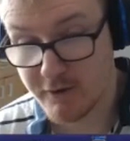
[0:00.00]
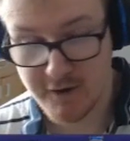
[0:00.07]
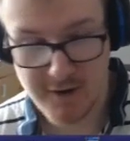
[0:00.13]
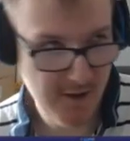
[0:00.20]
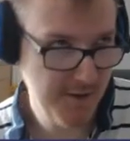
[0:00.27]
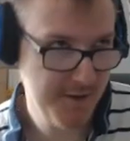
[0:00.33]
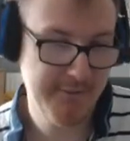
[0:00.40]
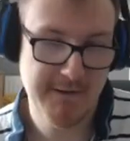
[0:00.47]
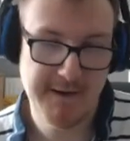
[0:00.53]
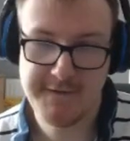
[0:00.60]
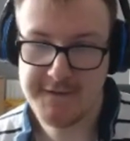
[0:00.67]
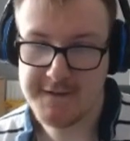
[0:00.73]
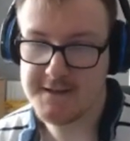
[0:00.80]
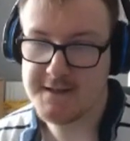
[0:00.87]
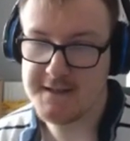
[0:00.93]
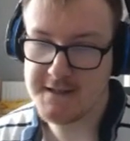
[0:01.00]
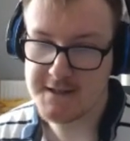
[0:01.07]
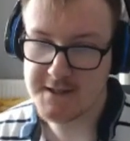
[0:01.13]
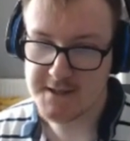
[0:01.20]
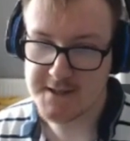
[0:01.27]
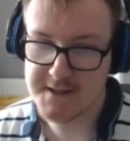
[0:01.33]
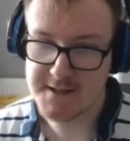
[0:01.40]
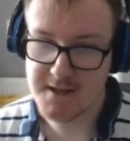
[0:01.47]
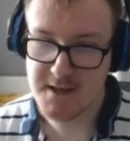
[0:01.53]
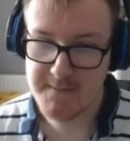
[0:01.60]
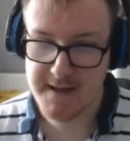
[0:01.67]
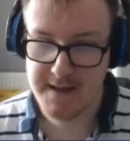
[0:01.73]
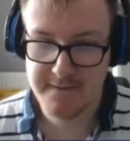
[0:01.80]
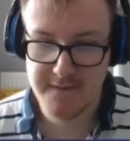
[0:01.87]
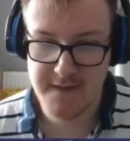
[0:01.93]
can't do anything to stop
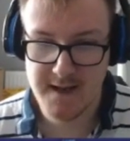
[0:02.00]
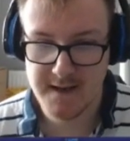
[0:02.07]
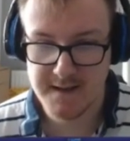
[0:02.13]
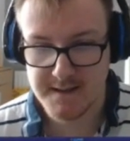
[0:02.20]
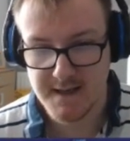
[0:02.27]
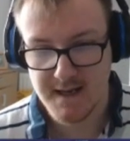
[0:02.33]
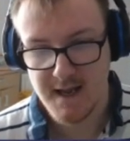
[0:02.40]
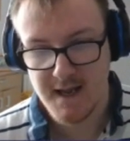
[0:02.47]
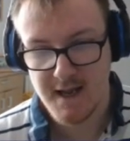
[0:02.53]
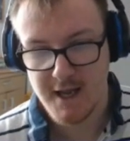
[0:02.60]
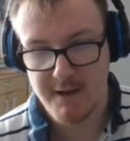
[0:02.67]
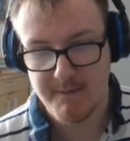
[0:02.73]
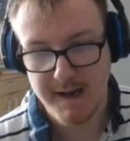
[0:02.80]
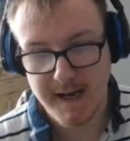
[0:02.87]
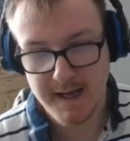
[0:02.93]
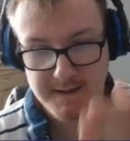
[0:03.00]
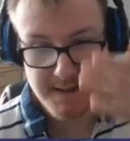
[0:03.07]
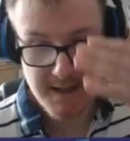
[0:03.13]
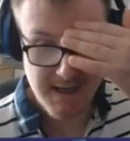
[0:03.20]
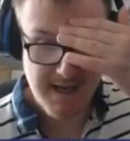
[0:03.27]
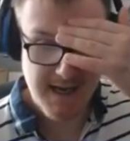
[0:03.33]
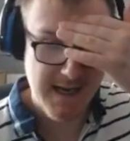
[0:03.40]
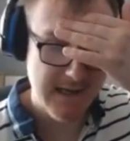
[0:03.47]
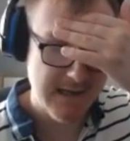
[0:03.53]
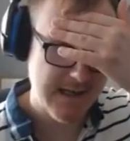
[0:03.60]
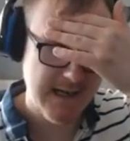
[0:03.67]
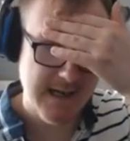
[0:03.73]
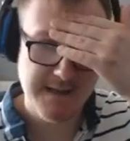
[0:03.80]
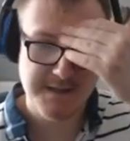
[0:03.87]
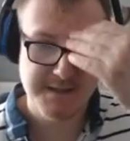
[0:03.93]
that effect. At
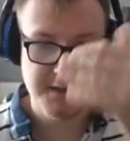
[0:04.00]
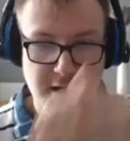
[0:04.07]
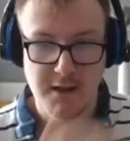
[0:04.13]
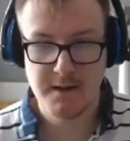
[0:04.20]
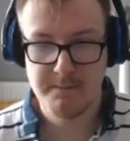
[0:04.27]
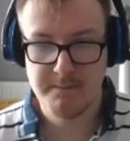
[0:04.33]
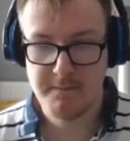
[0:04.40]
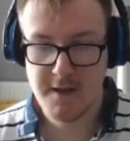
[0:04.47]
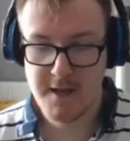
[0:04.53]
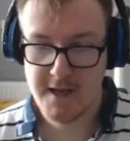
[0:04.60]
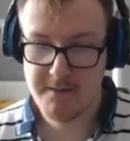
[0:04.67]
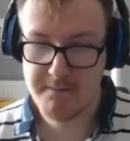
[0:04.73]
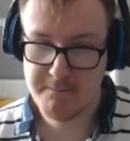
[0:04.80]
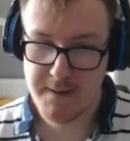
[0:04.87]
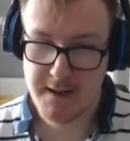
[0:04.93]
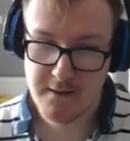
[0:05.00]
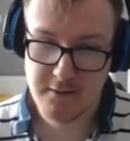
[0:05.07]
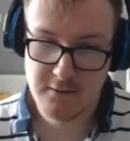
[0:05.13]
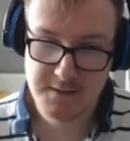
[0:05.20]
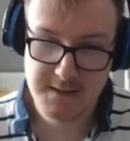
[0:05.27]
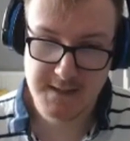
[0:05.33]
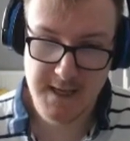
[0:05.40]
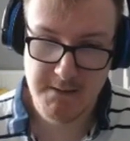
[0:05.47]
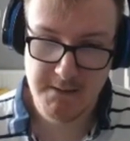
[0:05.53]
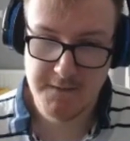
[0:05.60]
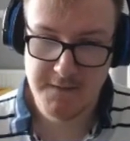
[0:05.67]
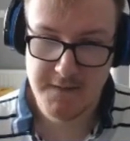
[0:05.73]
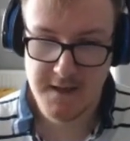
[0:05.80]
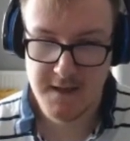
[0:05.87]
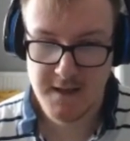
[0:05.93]
the start of the battle step,
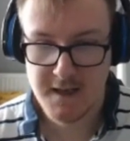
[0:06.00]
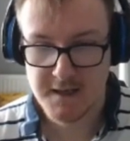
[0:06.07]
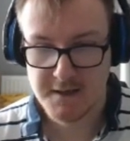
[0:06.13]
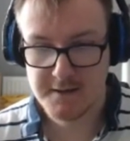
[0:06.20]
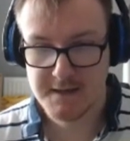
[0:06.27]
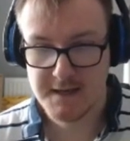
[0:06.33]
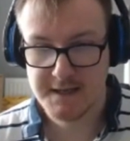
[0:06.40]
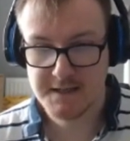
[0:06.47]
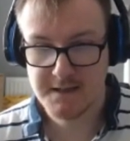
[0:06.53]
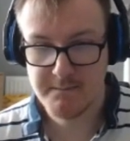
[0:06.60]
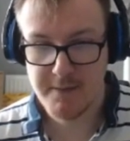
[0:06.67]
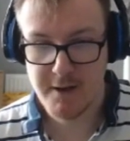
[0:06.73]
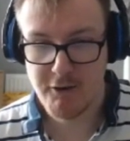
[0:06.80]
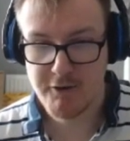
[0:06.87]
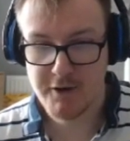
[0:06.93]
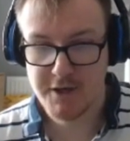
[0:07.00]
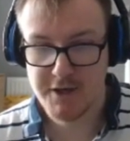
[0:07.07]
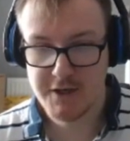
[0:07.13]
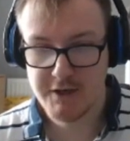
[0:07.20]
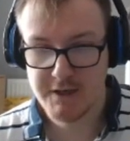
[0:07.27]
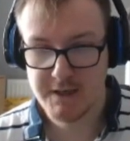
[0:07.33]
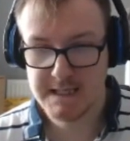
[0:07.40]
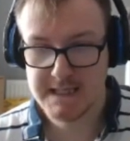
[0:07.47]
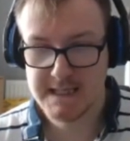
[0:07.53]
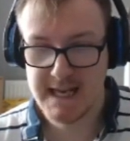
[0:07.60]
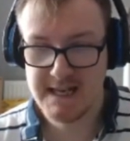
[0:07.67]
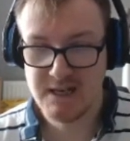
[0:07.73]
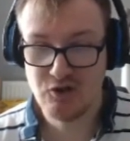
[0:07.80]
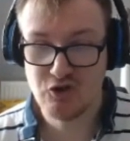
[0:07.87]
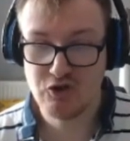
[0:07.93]
if this attacks an opponent, you can
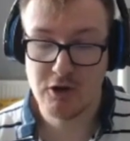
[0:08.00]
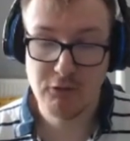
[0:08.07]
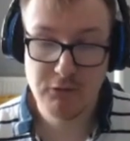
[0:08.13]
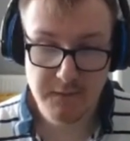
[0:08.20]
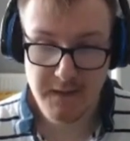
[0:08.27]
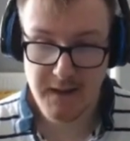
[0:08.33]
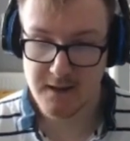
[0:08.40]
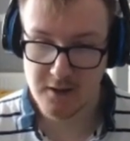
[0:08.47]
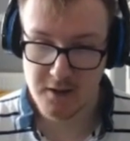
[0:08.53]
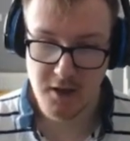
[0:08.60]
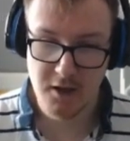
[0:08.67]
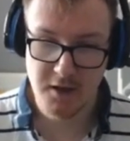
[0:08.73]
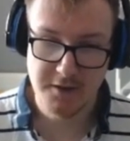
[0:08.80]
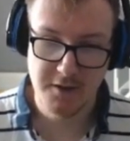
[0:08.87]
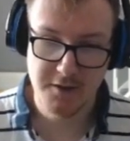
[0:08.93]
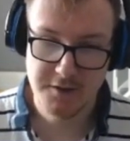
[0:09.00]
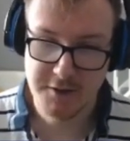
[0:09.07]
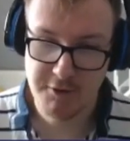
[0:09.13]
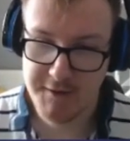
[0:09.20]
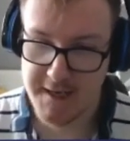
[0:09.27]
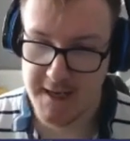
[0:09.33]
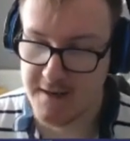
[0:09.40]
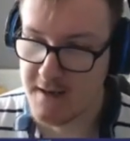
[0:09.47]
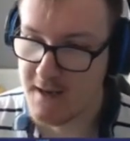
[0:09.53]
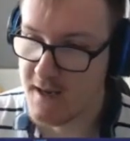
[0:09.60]
take control of that card onto the end